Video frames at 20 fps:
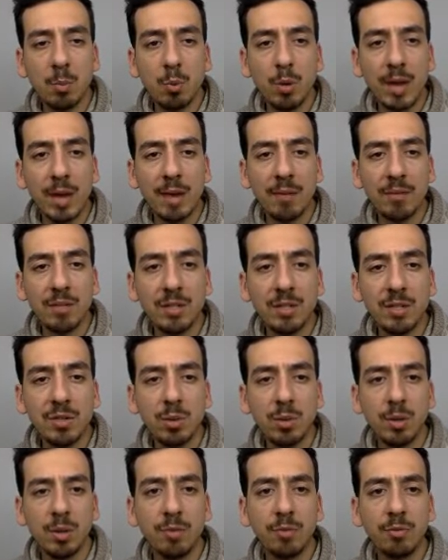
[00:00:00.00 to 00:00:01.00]
we have this
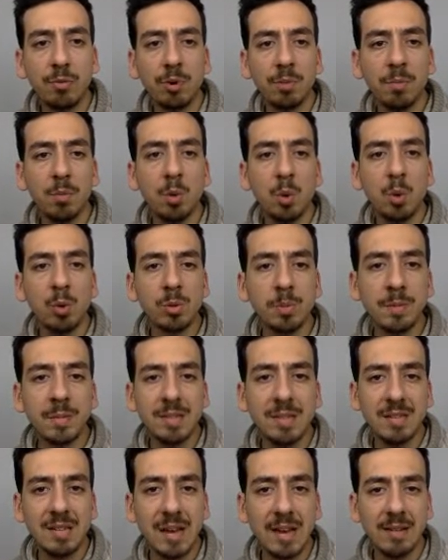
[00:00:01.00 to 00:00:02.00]
story from Goldman
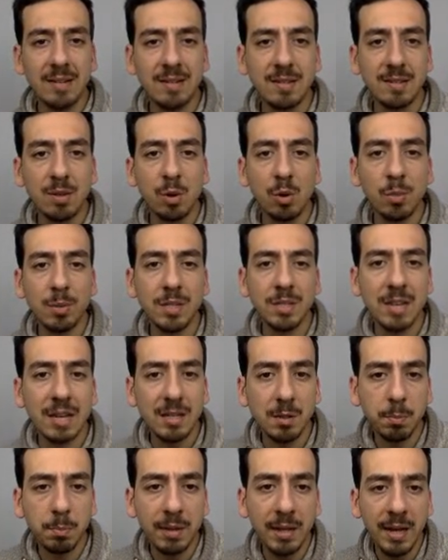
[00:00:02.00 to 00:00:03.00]
Sachs. Goldman
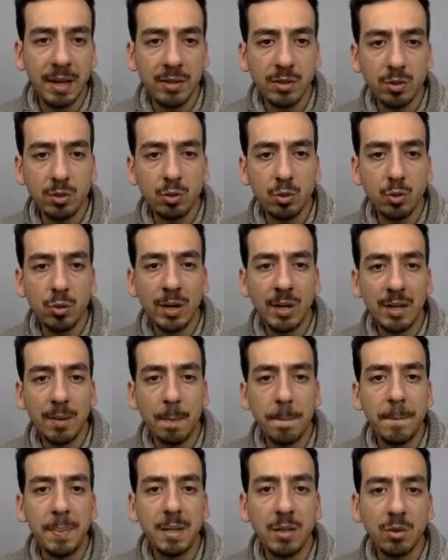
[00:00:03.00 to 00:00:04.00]
Sachs plans to
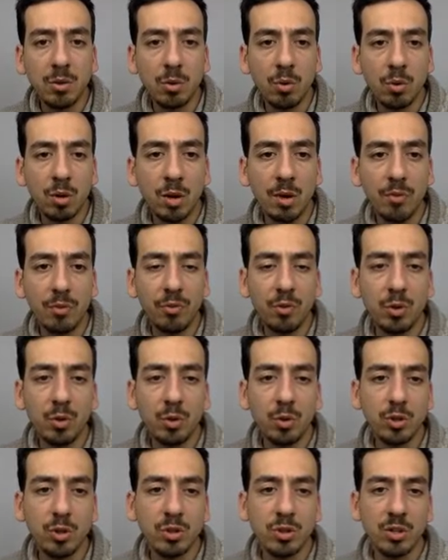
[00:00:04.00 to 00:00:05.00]
trade Bitcoin
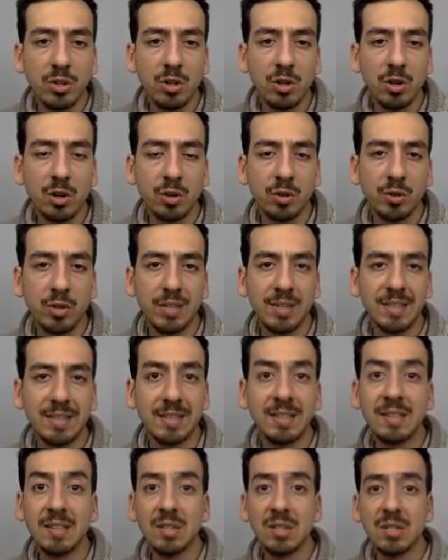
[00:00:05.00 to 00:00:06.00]
futures contracts, and
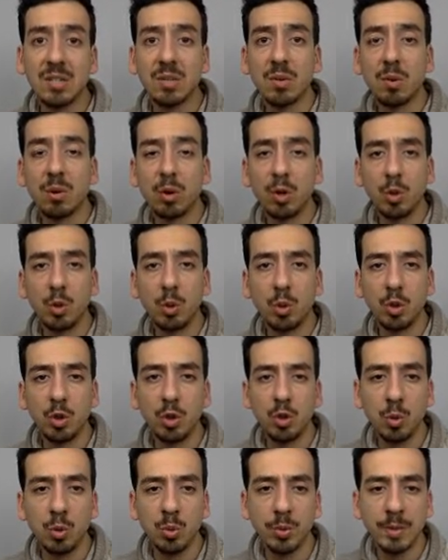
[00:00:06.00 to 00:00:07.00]
this is huge
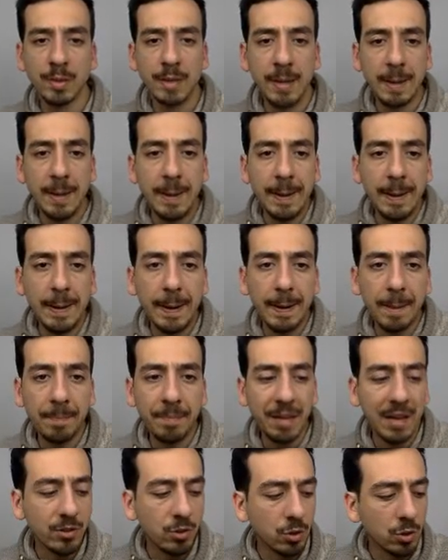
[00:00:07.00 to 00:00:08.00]
news.
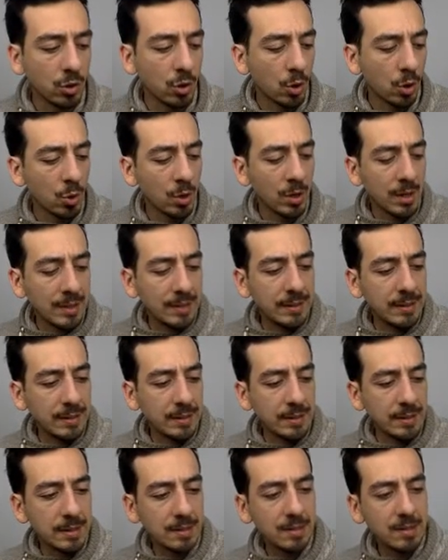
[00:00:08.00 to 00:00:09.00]
As you know,
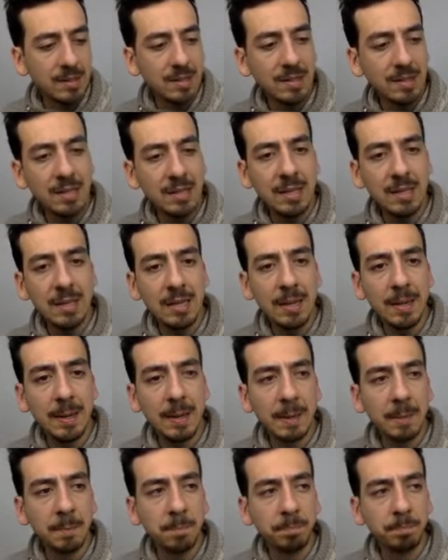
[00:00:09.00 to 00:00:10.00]
the
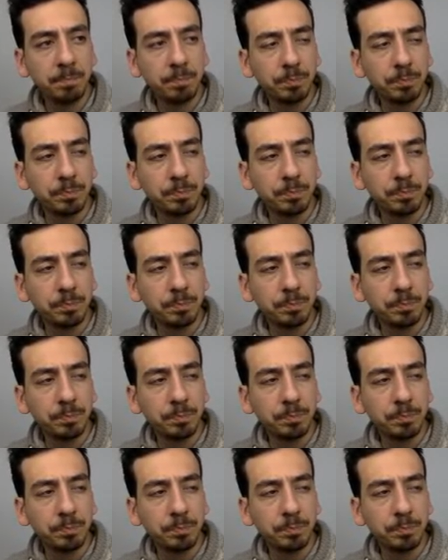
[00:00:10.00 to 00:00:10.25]
CBOE